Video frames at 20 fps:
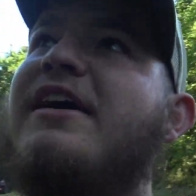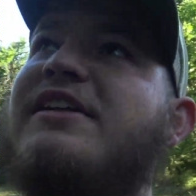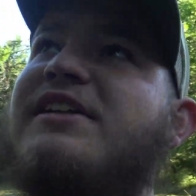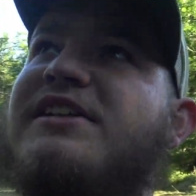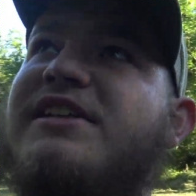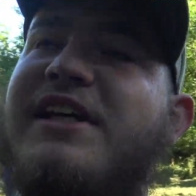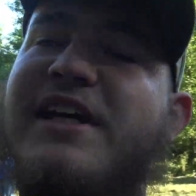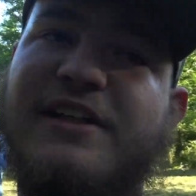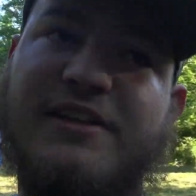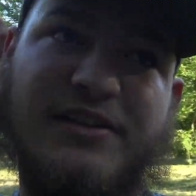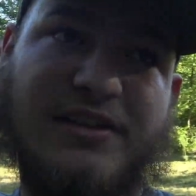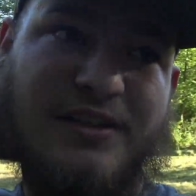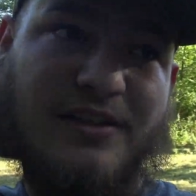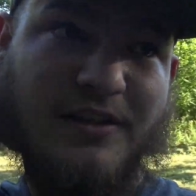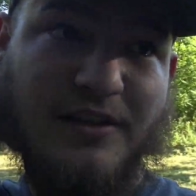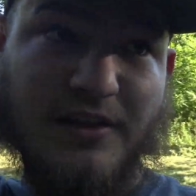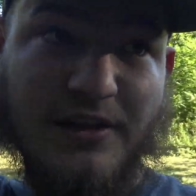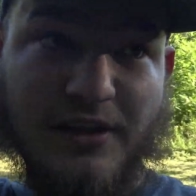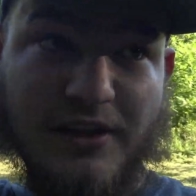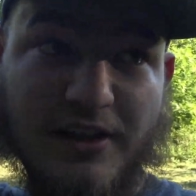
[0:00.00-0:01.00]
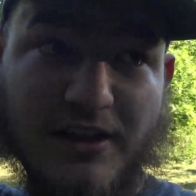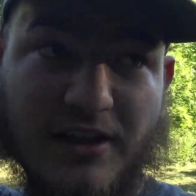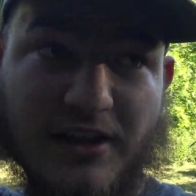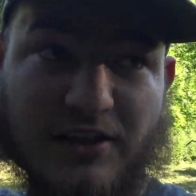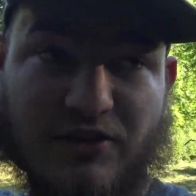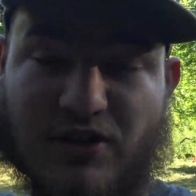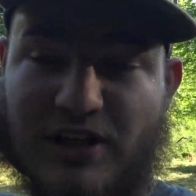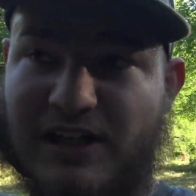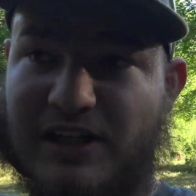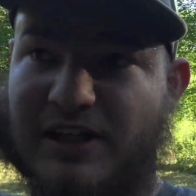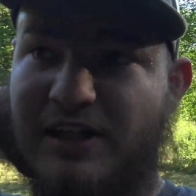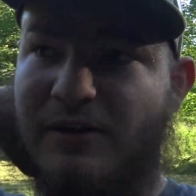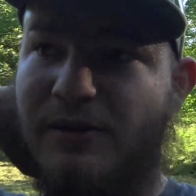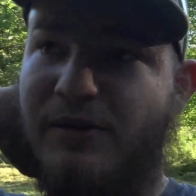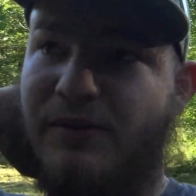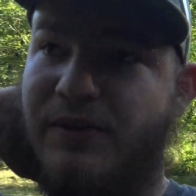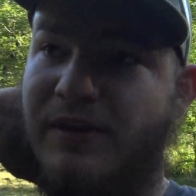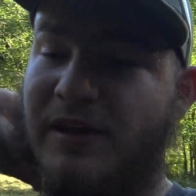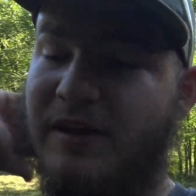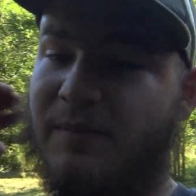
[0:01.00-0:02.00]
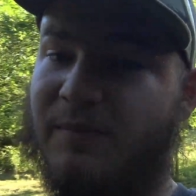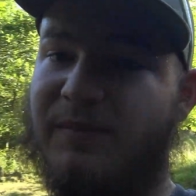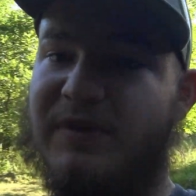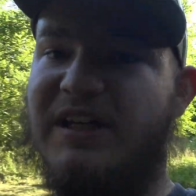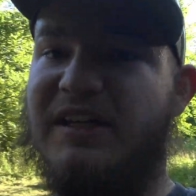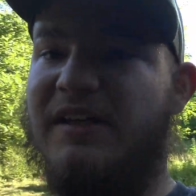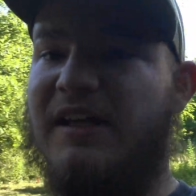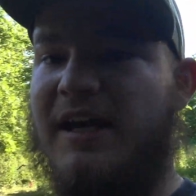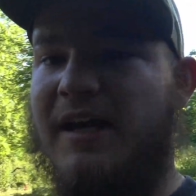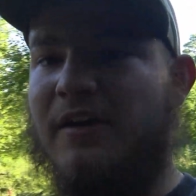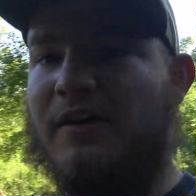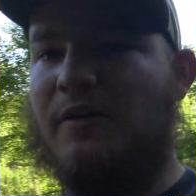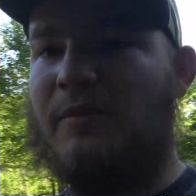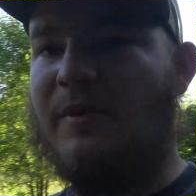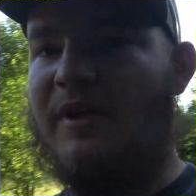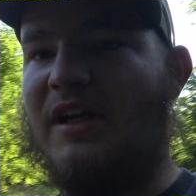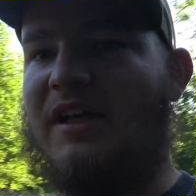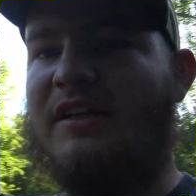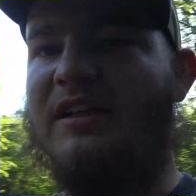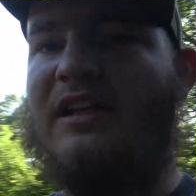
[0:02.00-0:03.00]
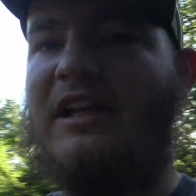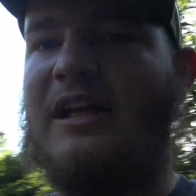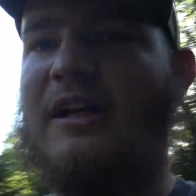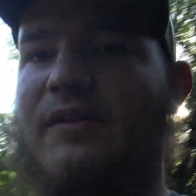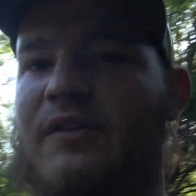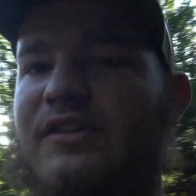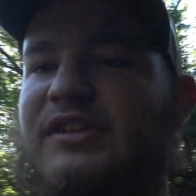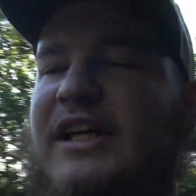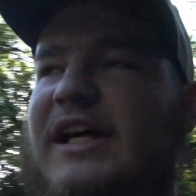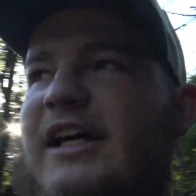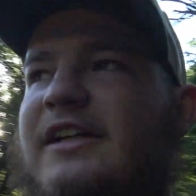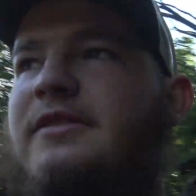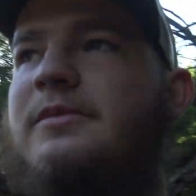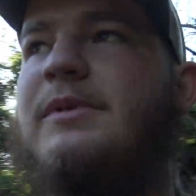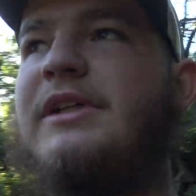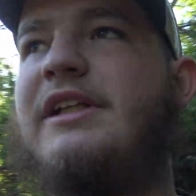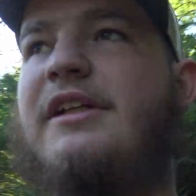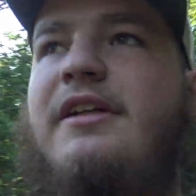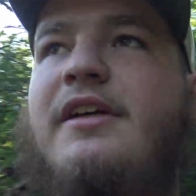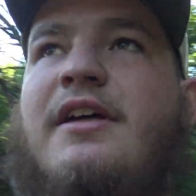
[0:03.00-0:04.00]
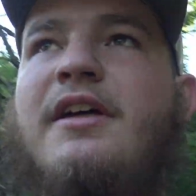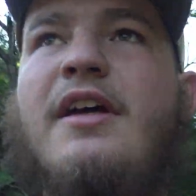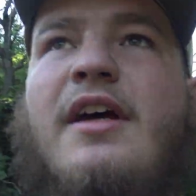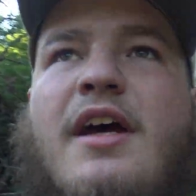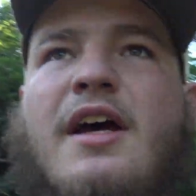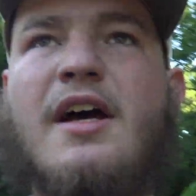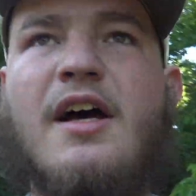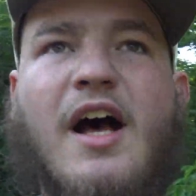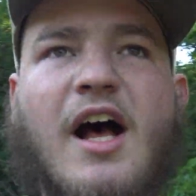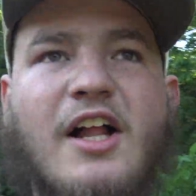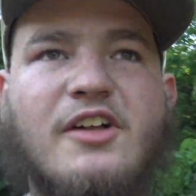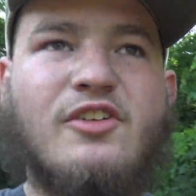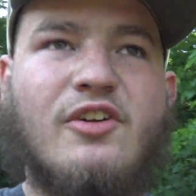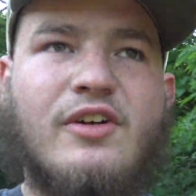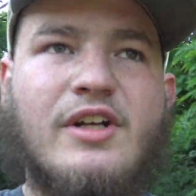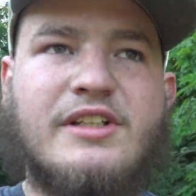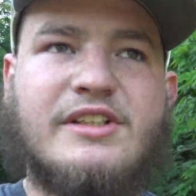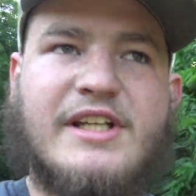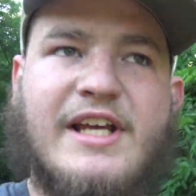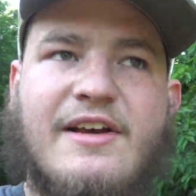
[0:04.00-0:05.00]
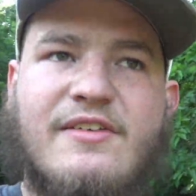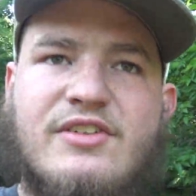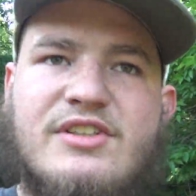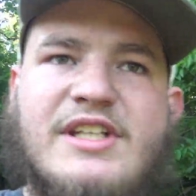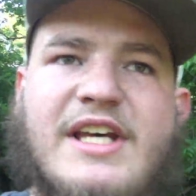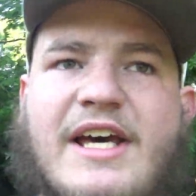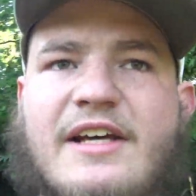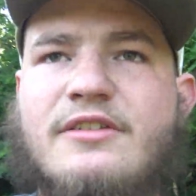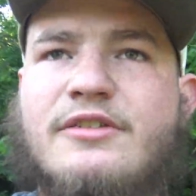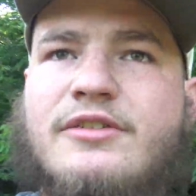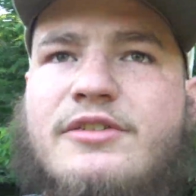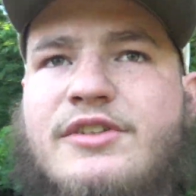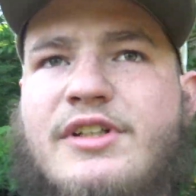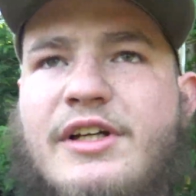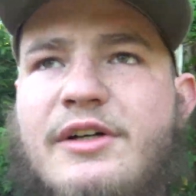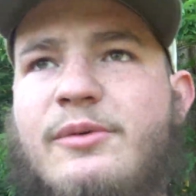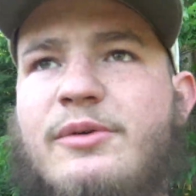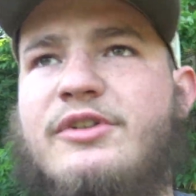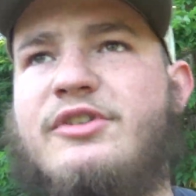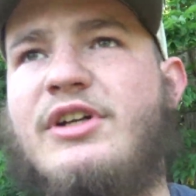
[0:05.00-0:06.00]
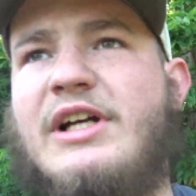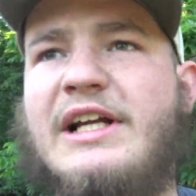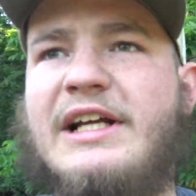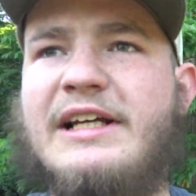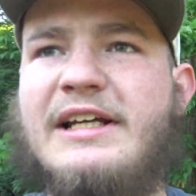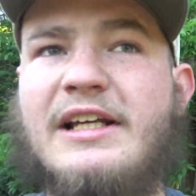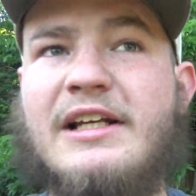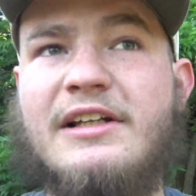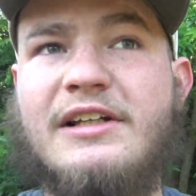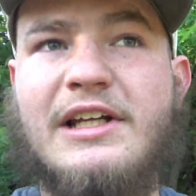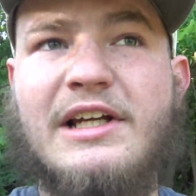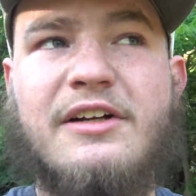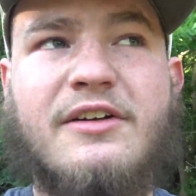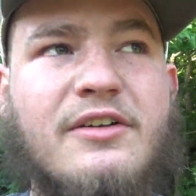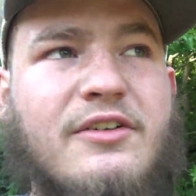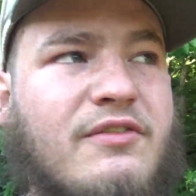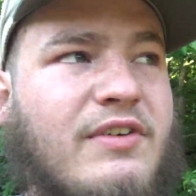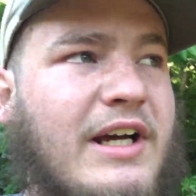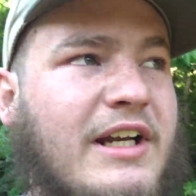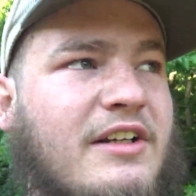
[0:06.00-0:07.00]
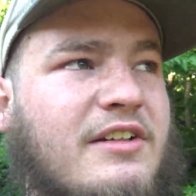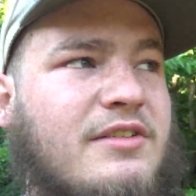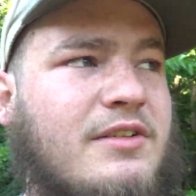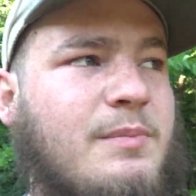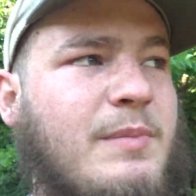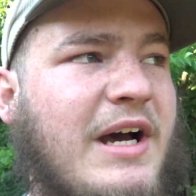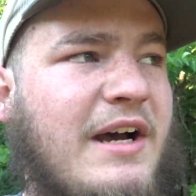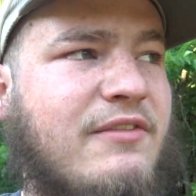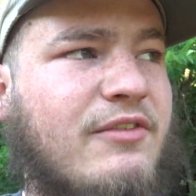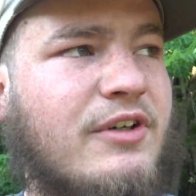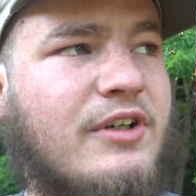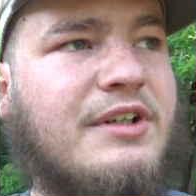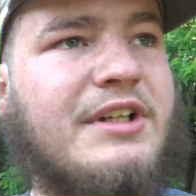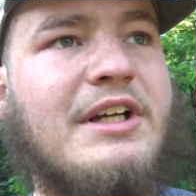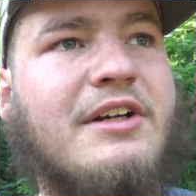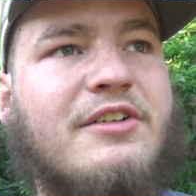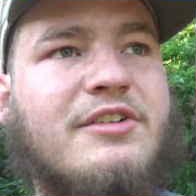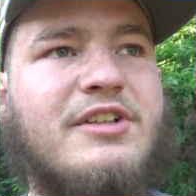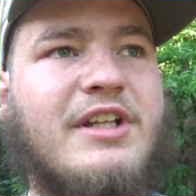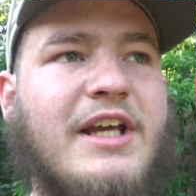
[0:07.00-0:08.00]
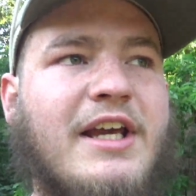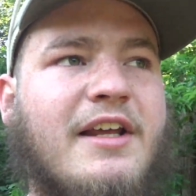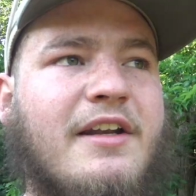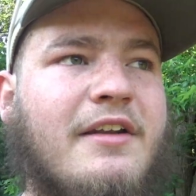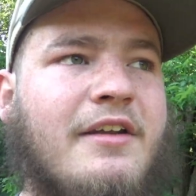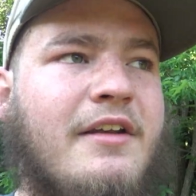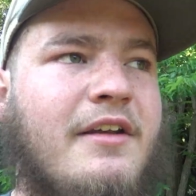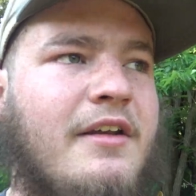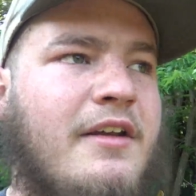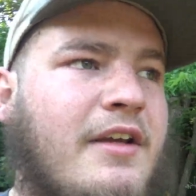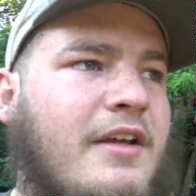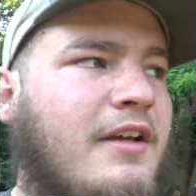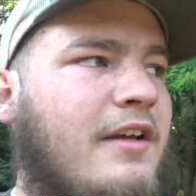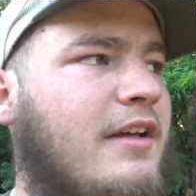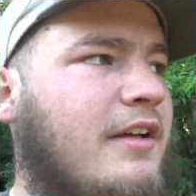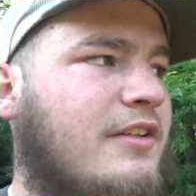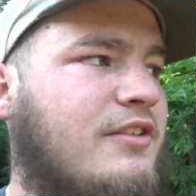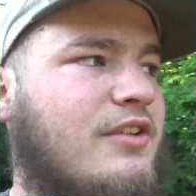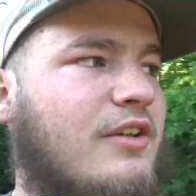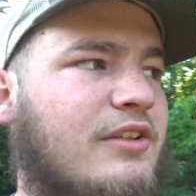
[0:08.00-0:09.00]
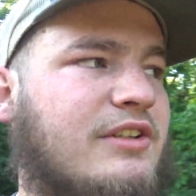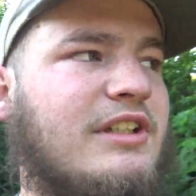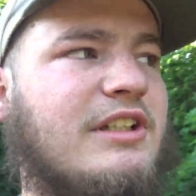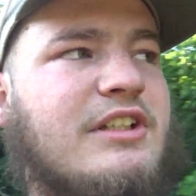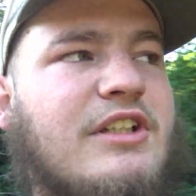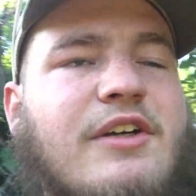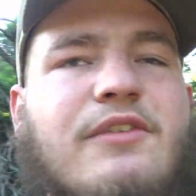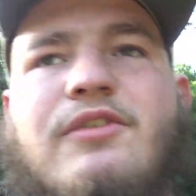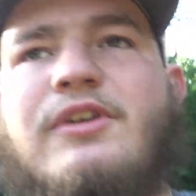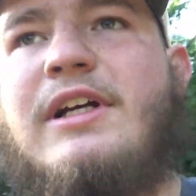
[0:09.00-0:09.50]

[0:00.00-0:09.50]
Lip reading: it sits, and try to deal with it. Me and Dad are gonna be hunting out of our saddle, but Hunter doesn't have a saddle, so we're trying to get find a spot for a deer stand, so it's easier for